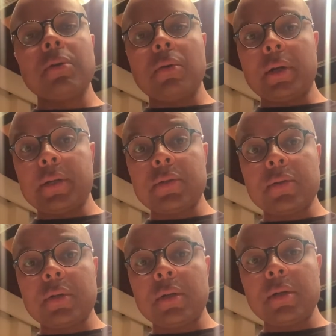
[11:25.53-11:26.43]

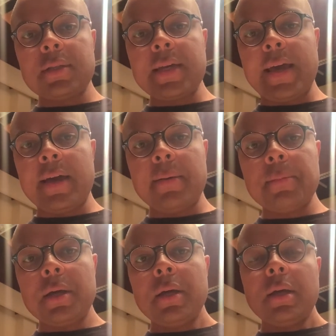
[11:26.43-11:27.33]
orchestra tab
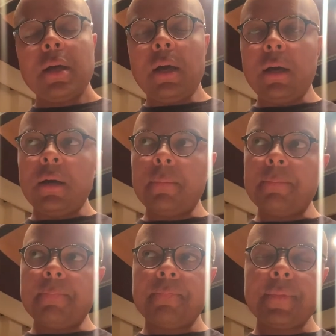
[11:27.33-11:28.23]
um,
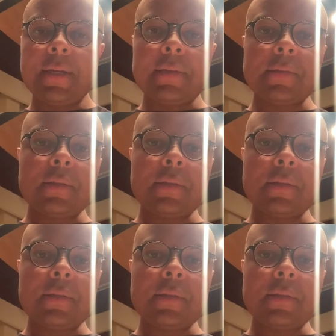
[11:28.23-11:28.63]
has